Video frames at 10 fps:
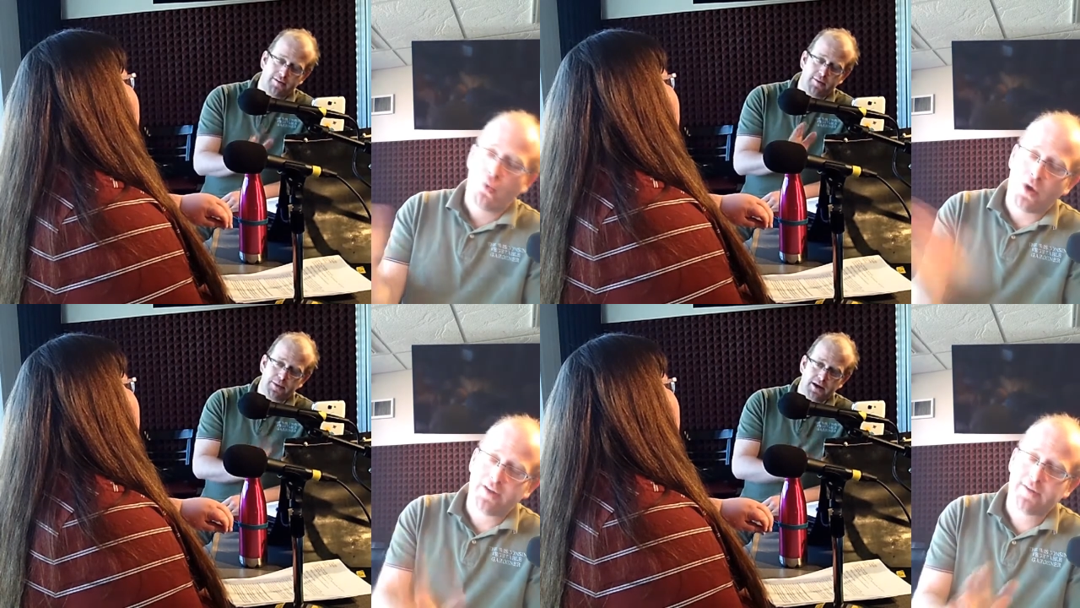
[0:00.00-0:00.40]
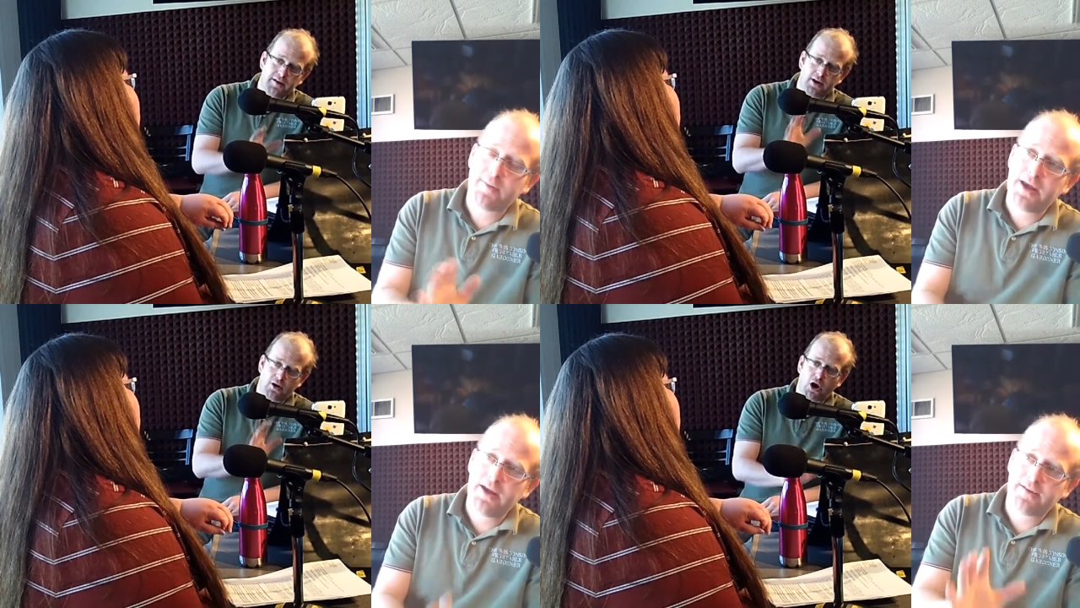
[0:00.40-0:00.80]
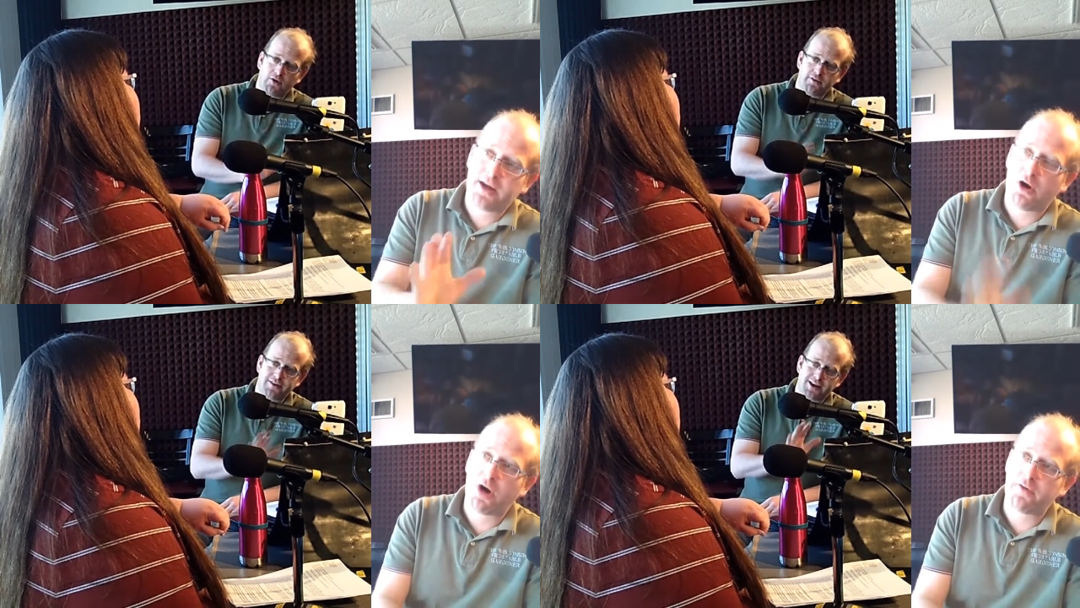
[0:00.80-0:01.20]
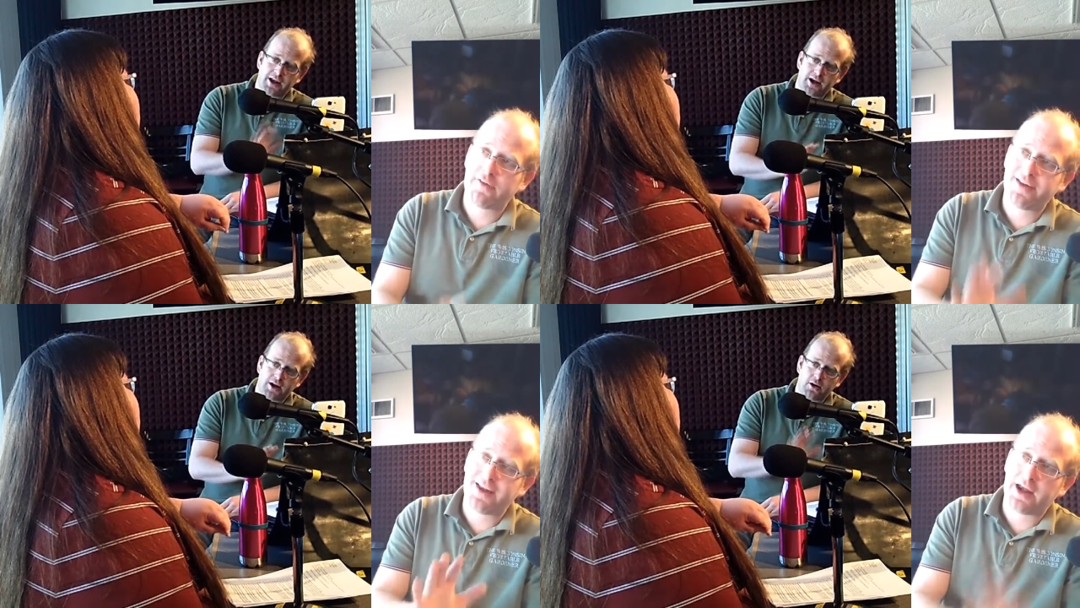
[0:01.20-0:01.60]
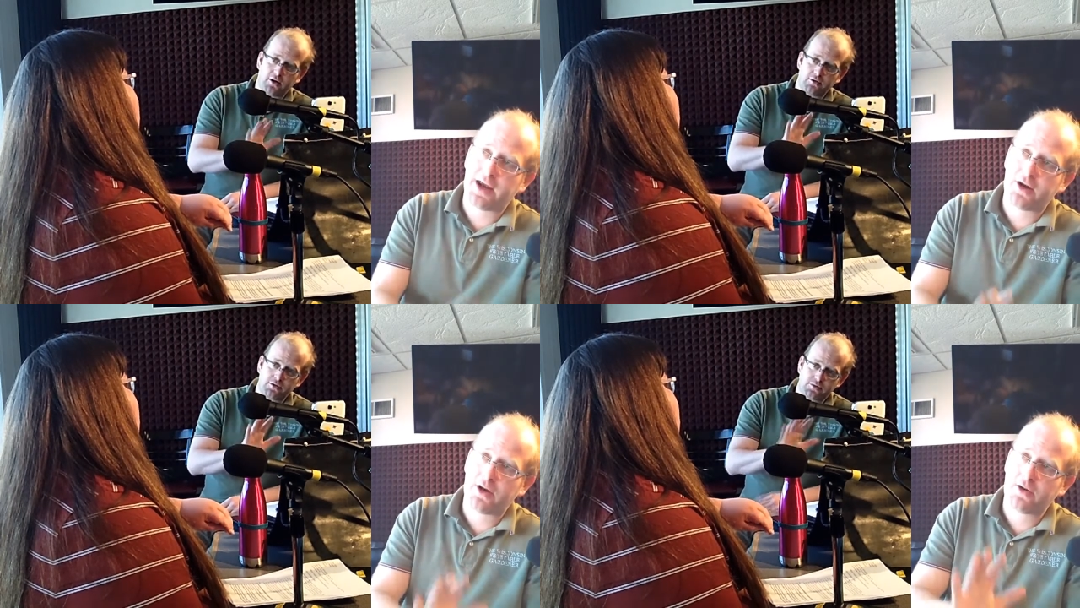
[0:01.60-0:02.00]
Speaker 1: Once the peas get harvested
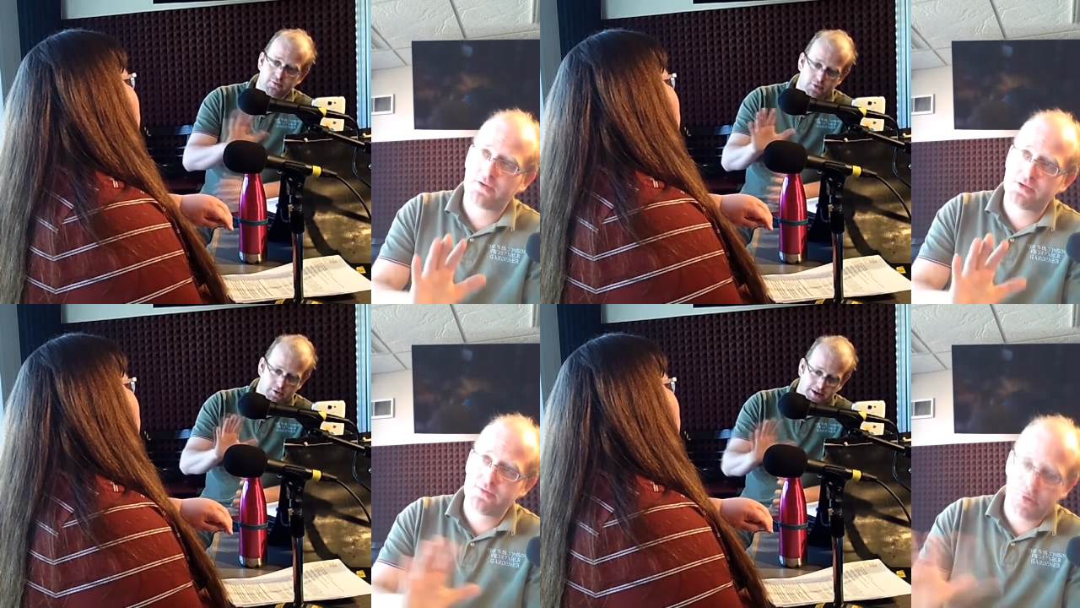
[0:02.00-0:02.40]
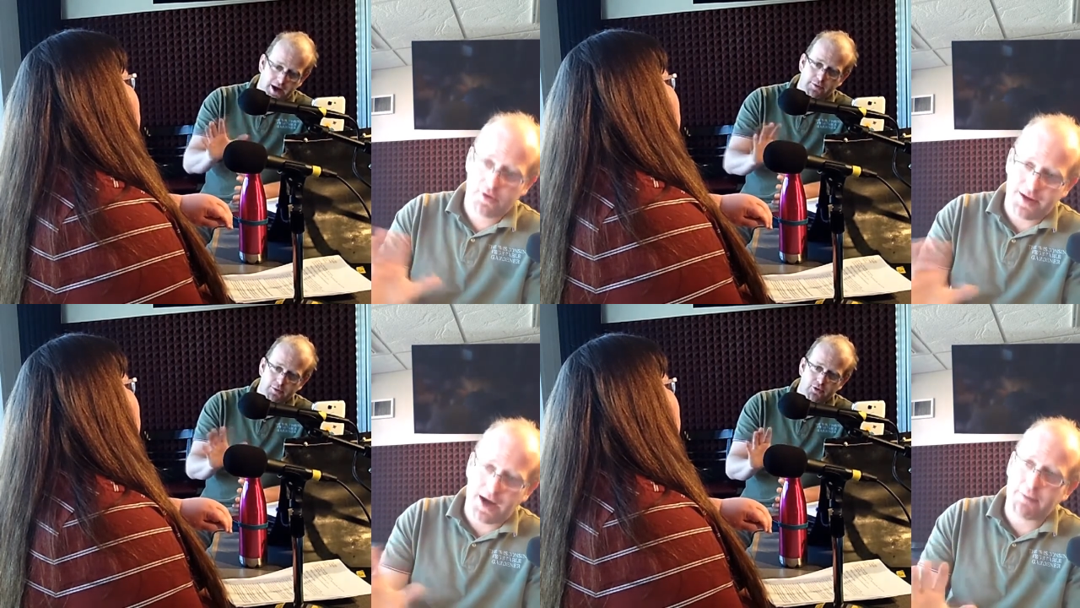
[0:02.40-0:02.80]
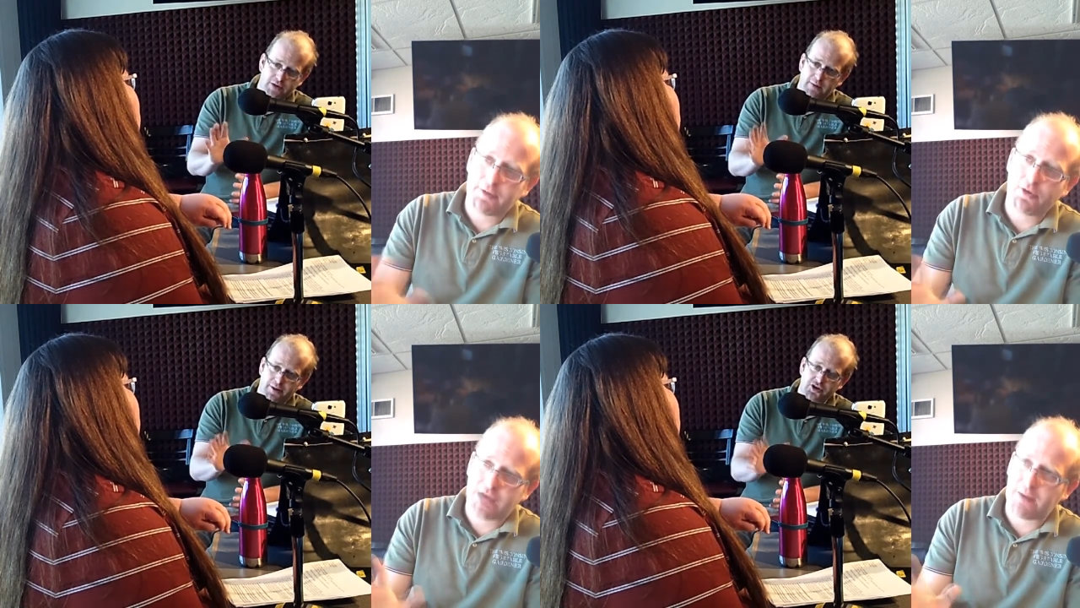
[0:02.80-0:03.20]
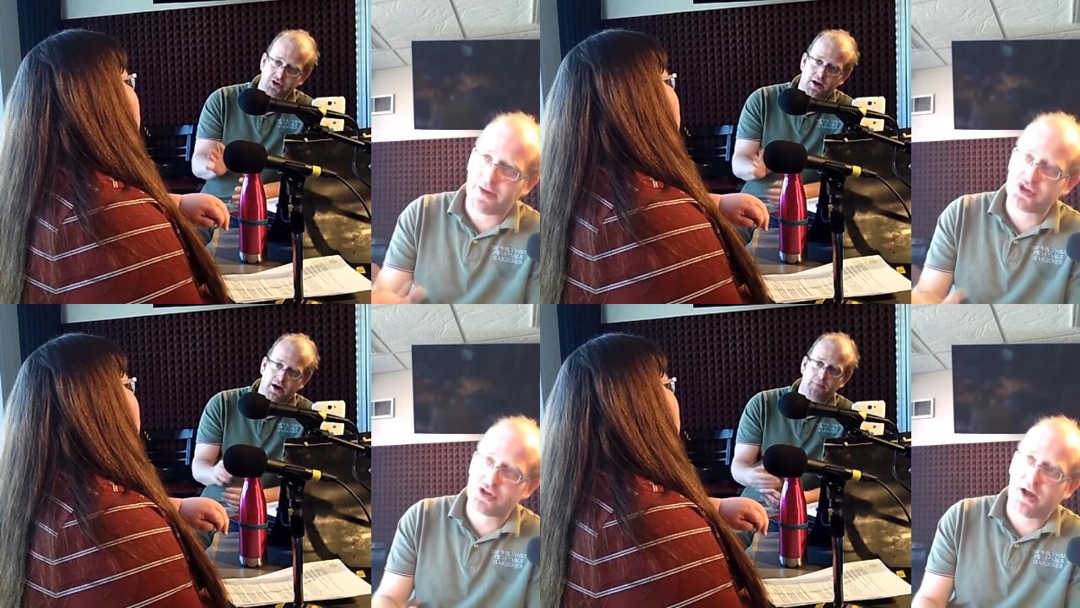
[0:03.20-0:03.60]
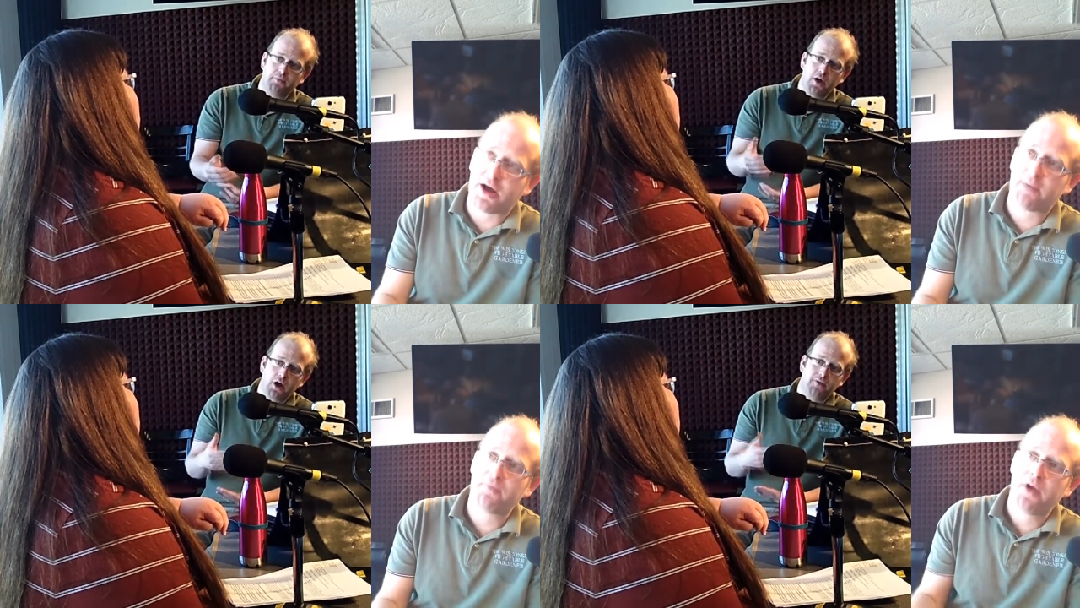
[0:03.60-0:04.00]
in the optimal time about
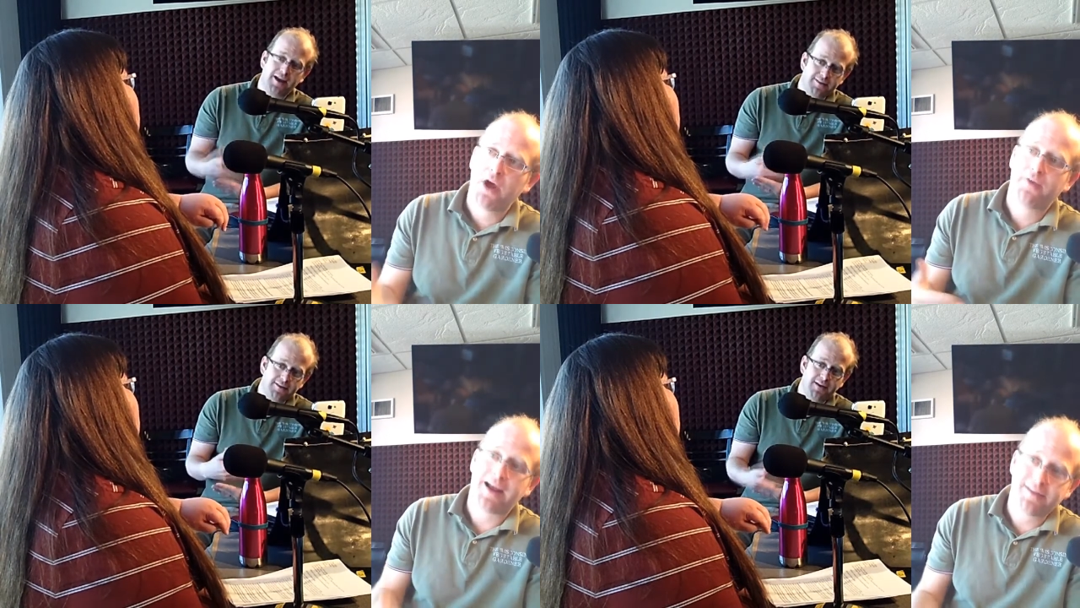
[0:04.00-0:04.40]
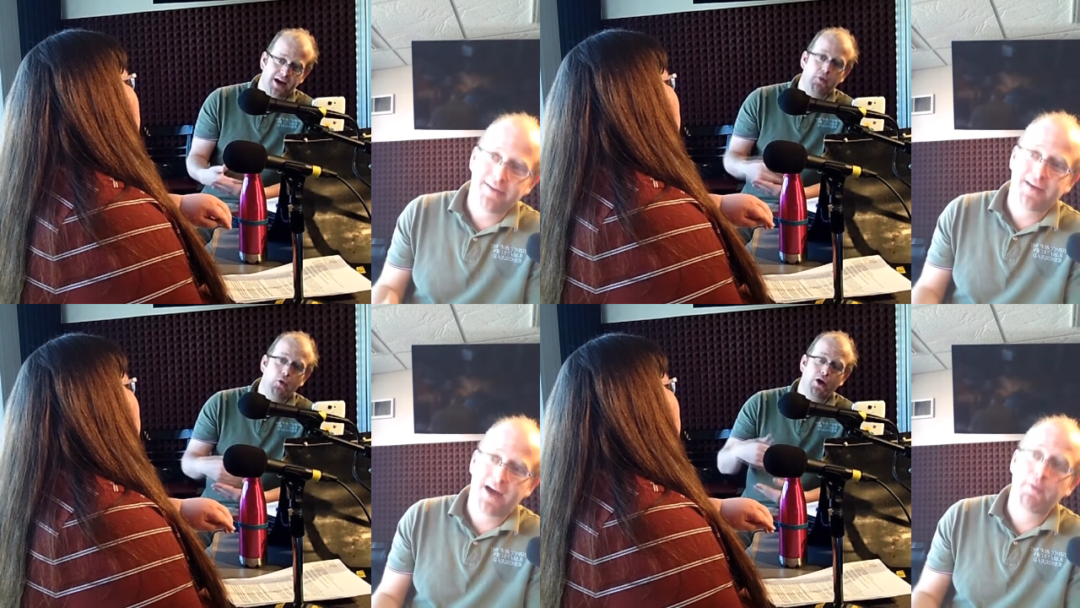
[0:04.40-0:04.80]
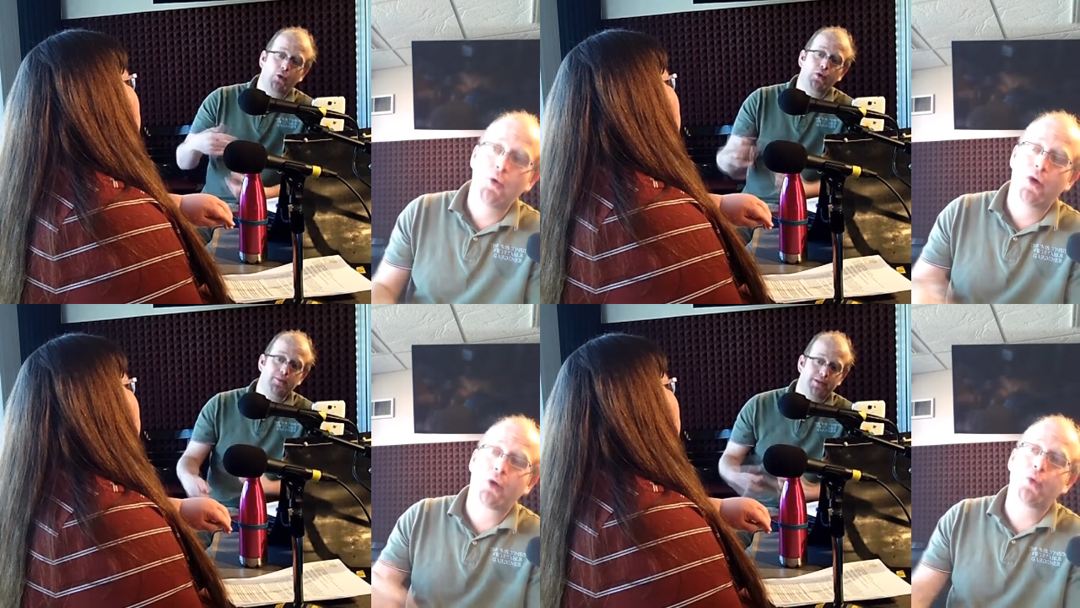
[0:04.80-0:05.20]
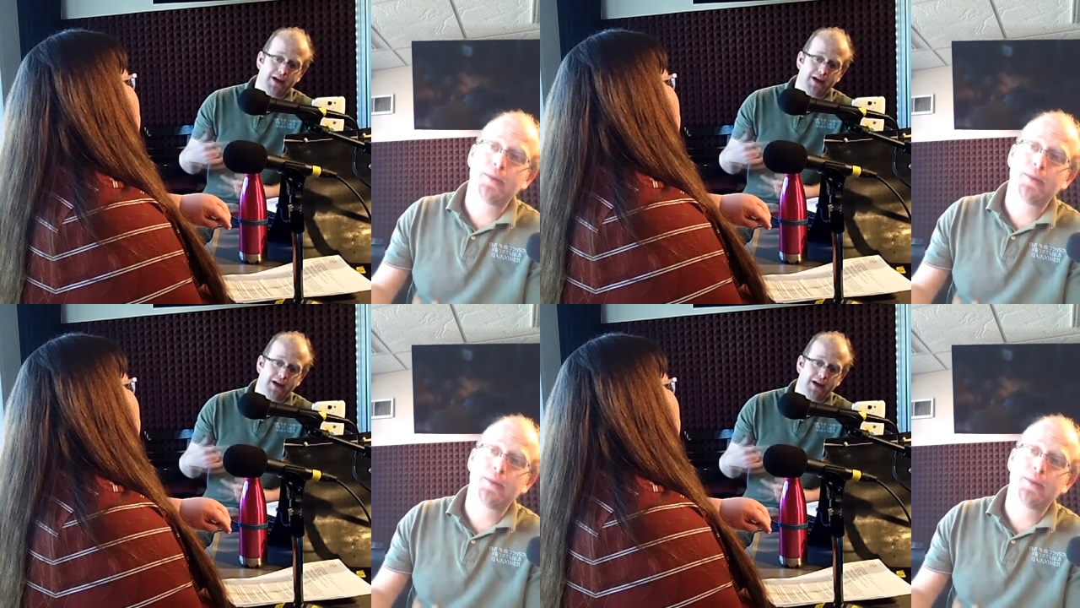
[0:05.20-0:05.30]
July. That's the time you want to